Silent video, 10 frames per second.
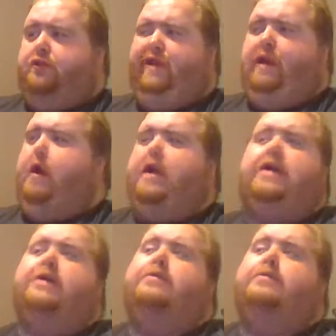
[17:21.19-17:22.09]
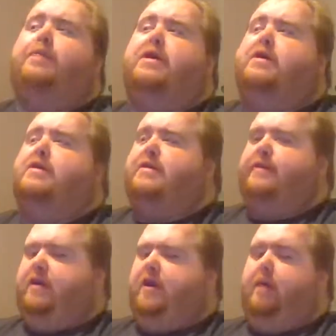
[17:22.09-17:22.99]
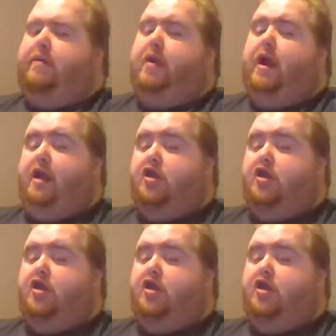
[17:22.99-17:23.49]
the audio because of the copyright